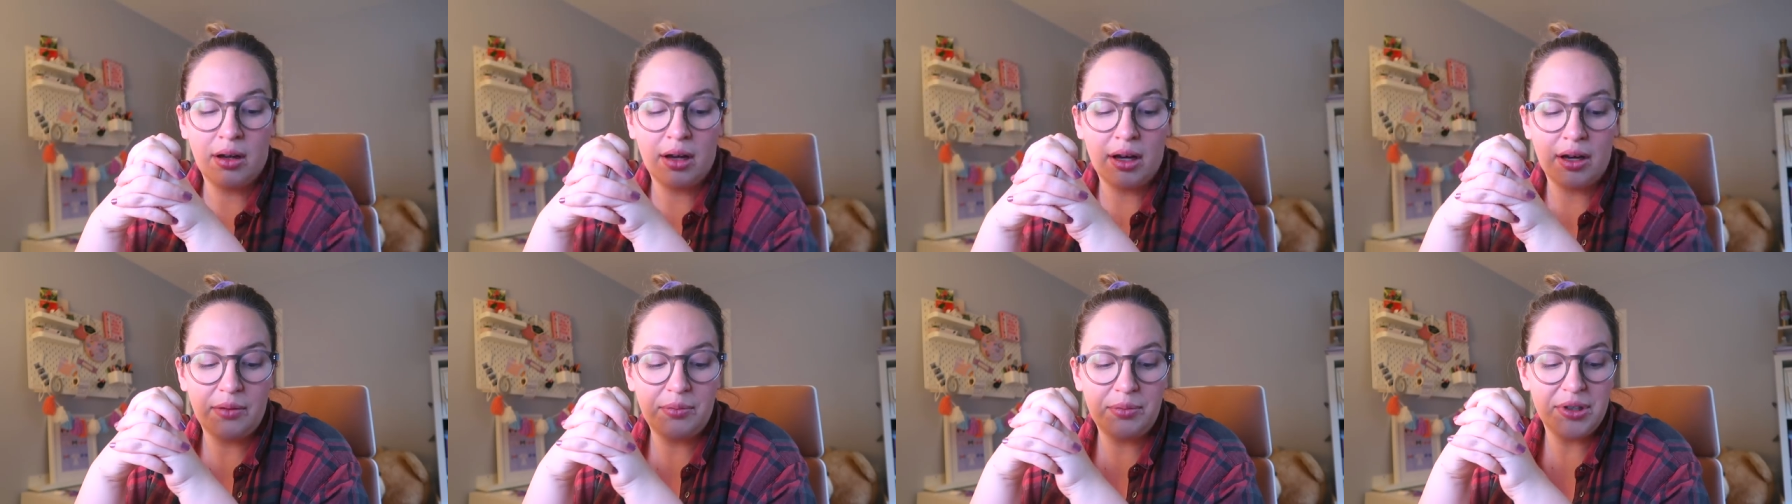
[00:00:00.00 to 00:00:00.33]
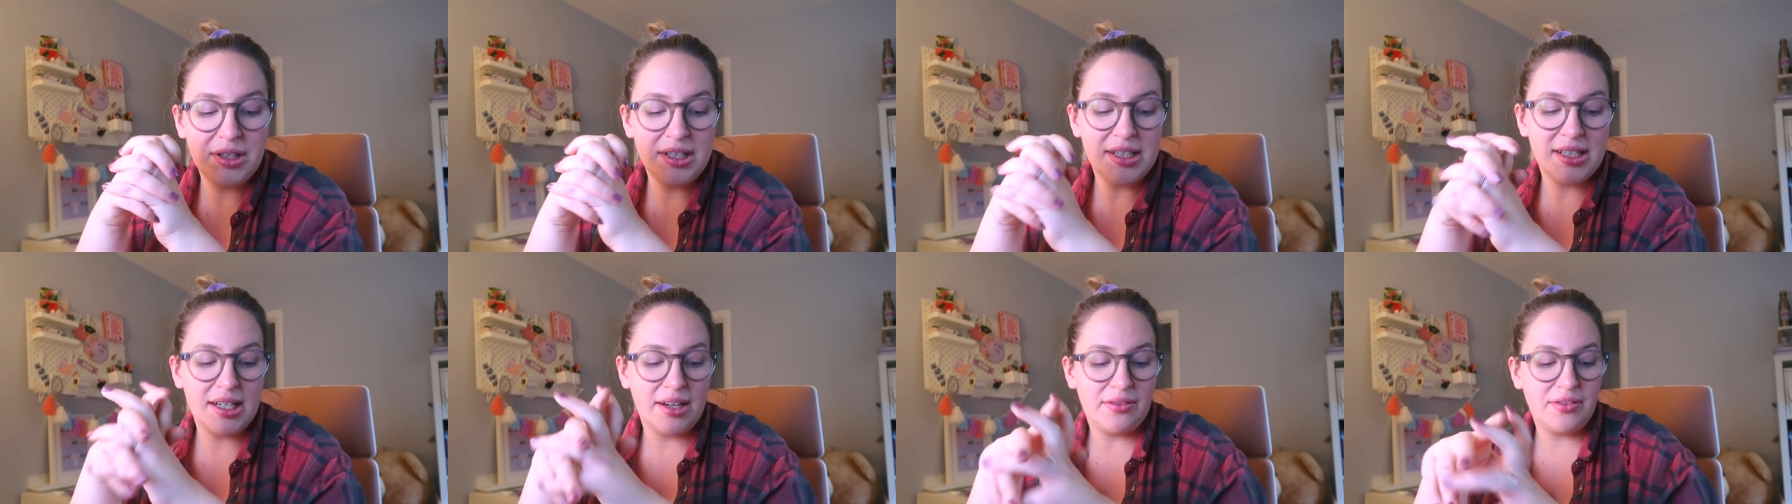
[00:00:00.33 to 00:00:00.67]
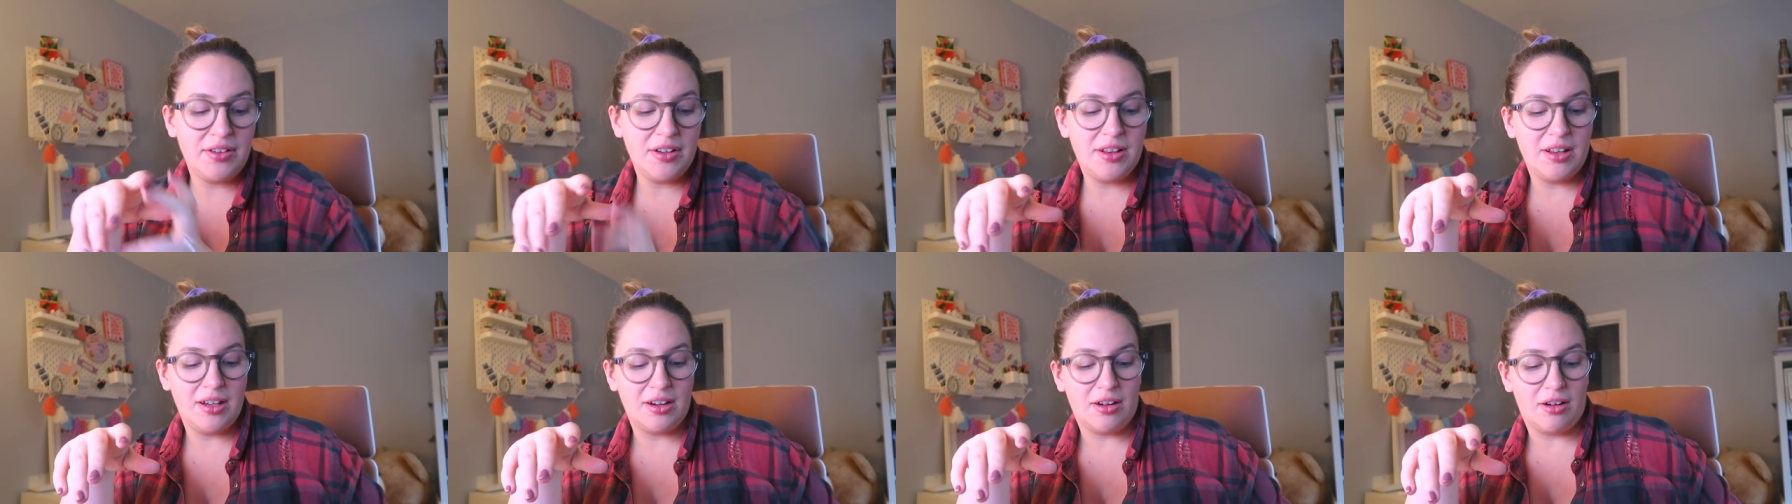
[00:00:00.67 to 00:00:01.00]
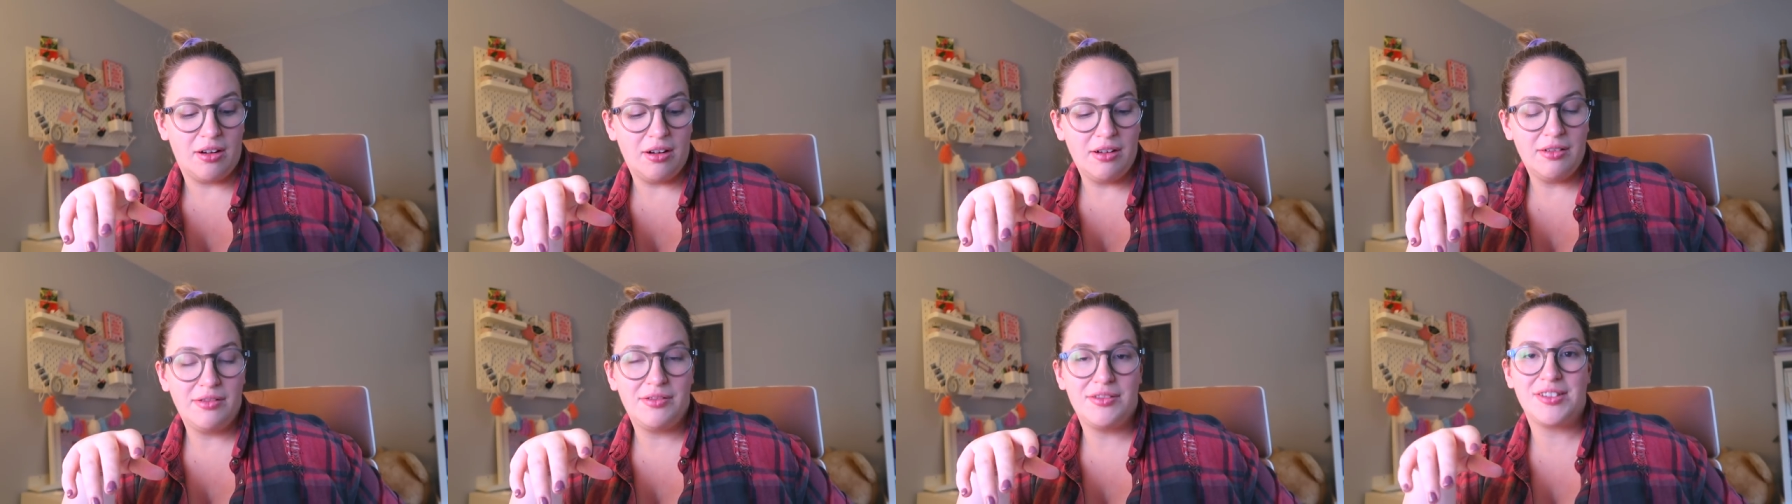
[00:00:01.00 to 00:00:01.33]
I printed everything
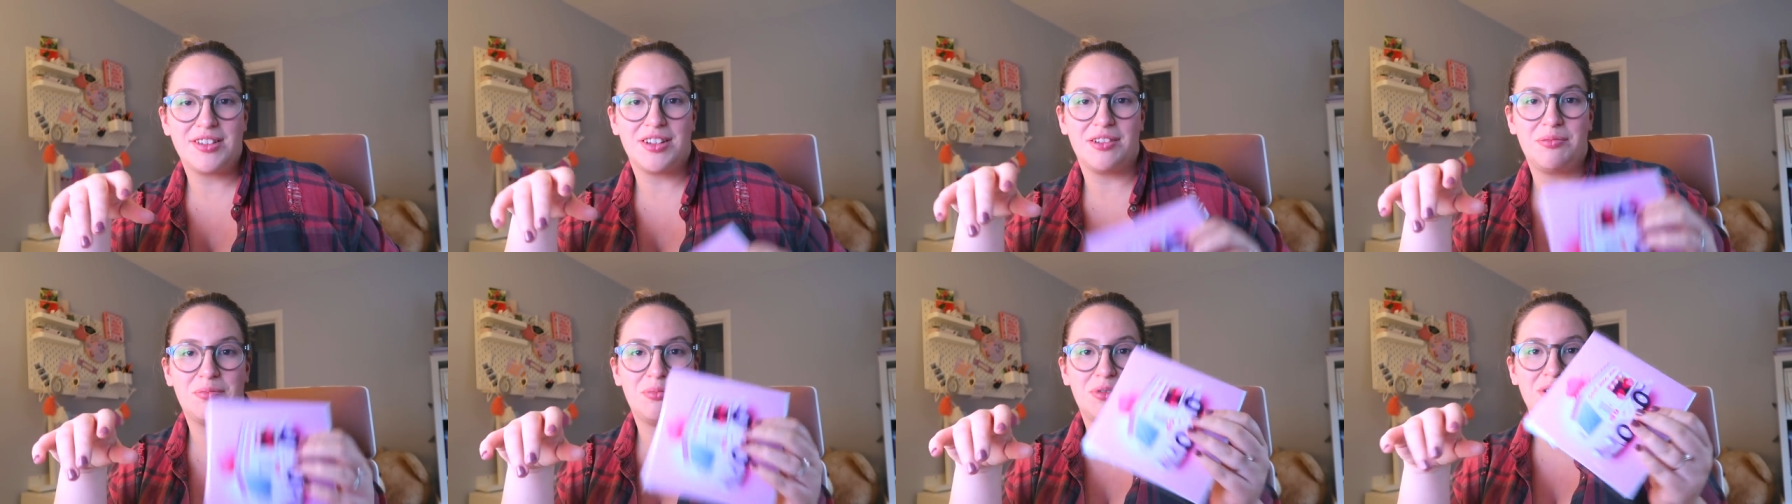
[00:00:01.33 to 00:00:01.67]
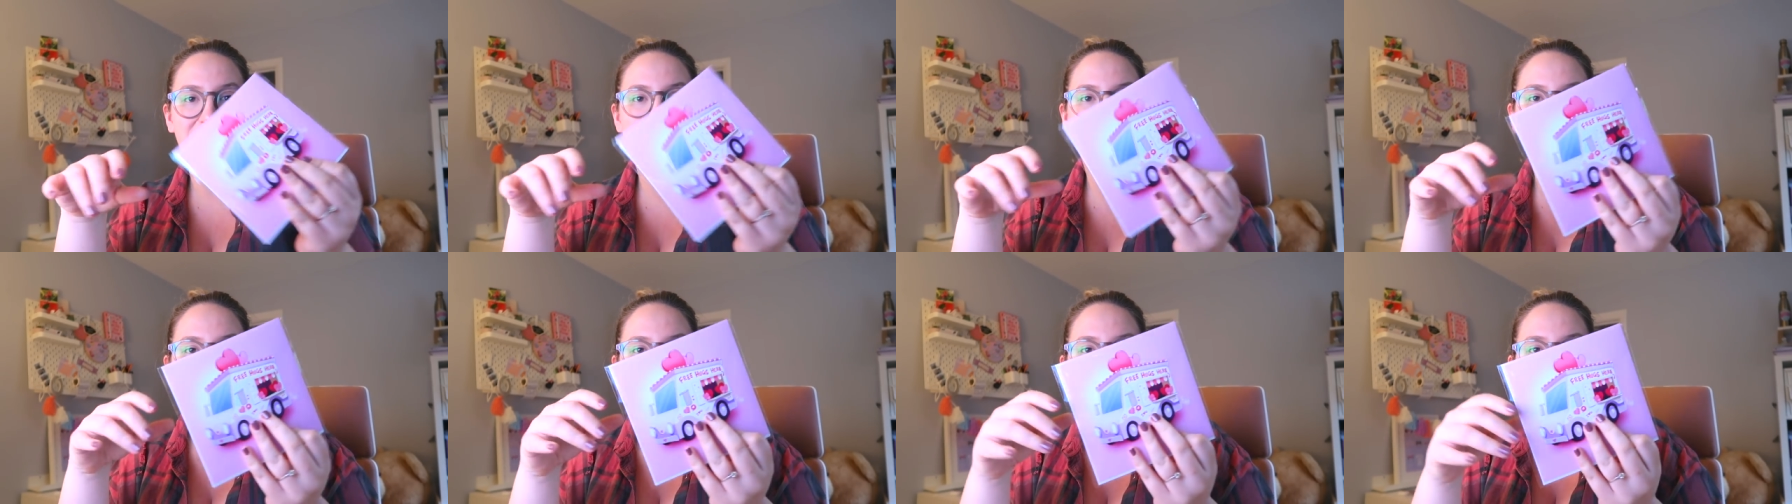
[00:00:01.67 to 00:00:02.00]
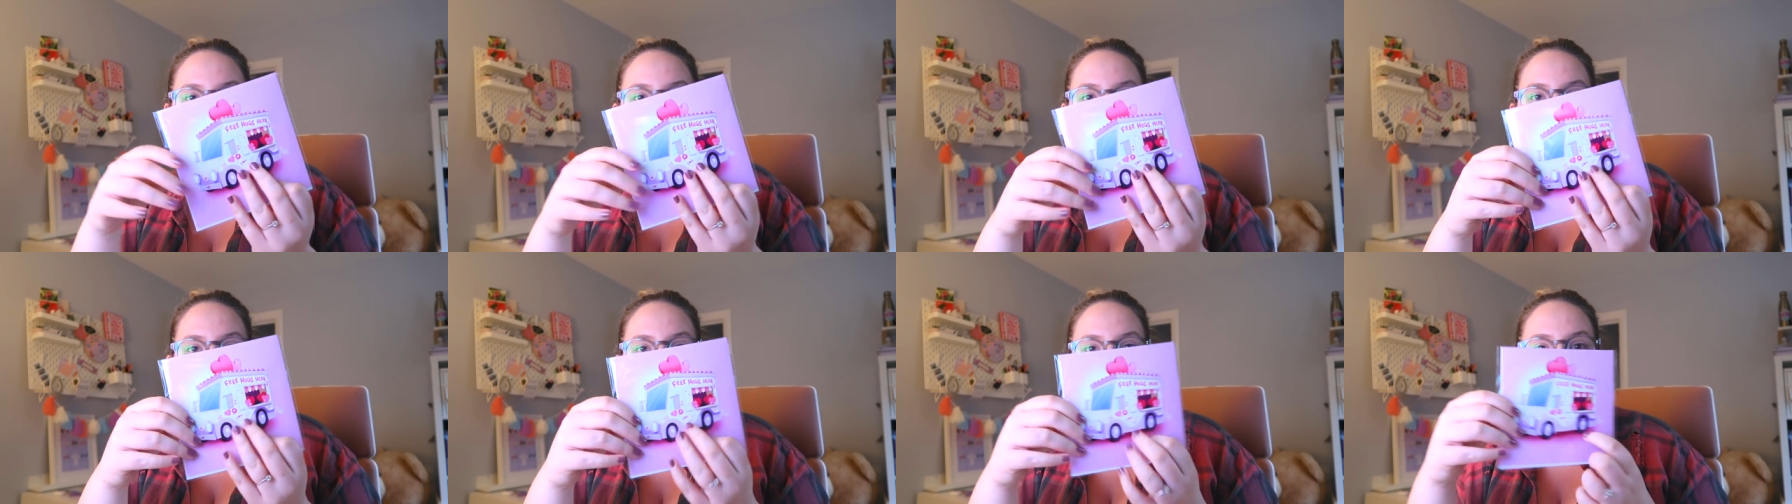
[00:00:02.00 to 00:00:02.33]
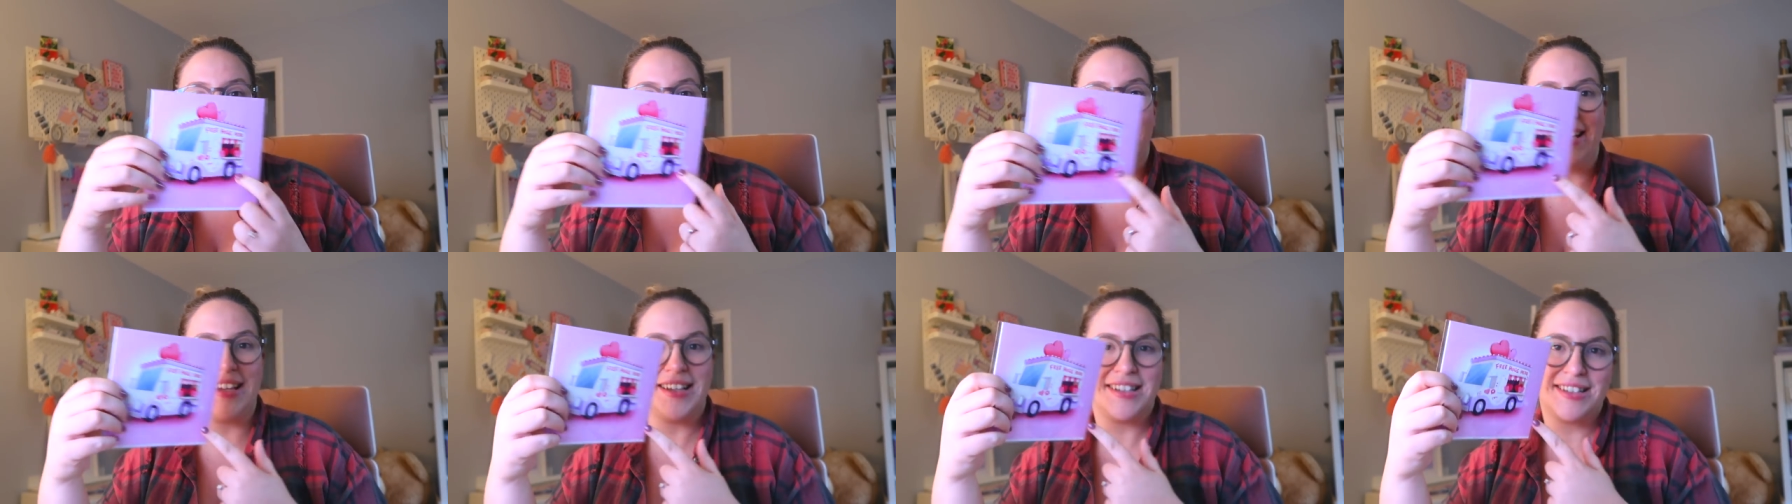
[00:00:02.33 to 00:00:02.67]
off. So I printed off
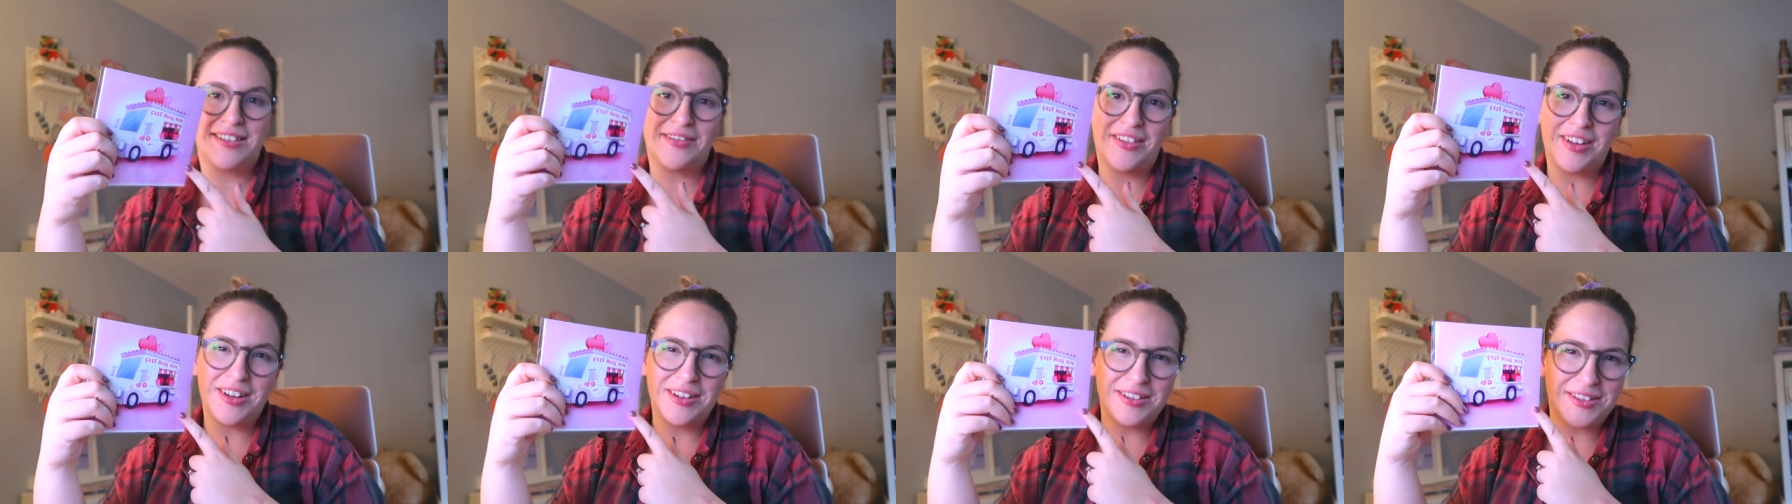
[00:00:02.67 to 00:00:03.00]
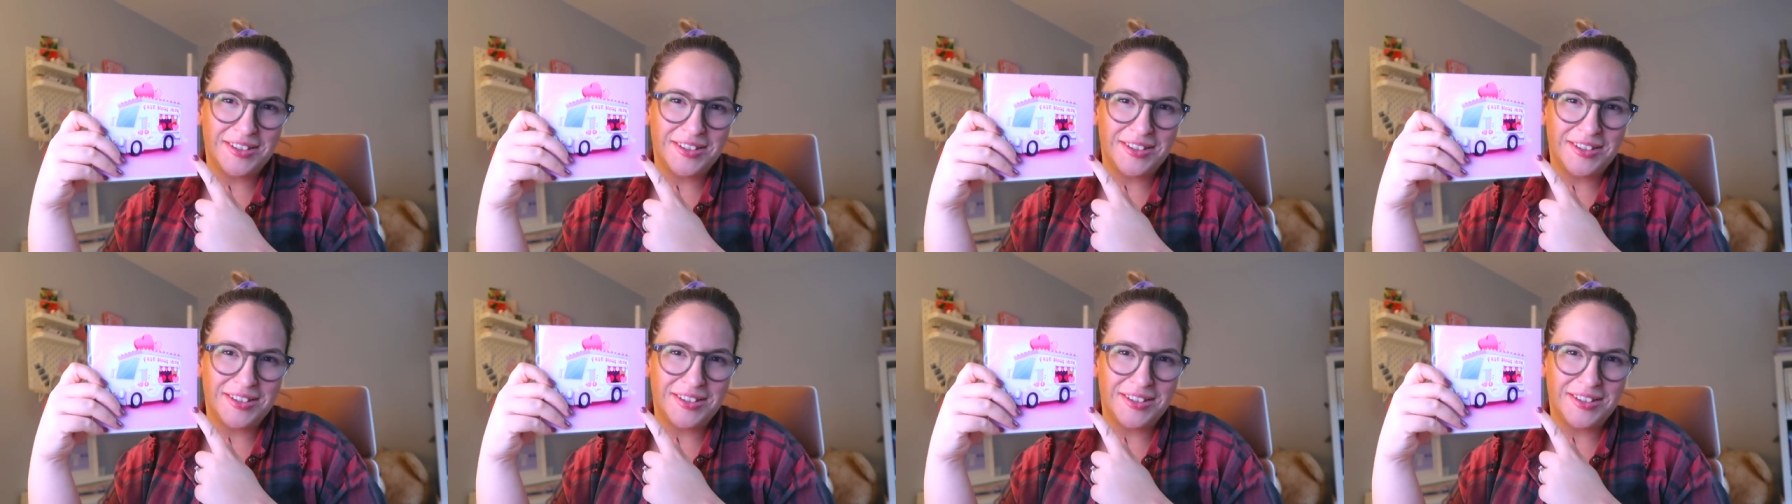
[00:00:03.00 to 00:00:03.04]
these.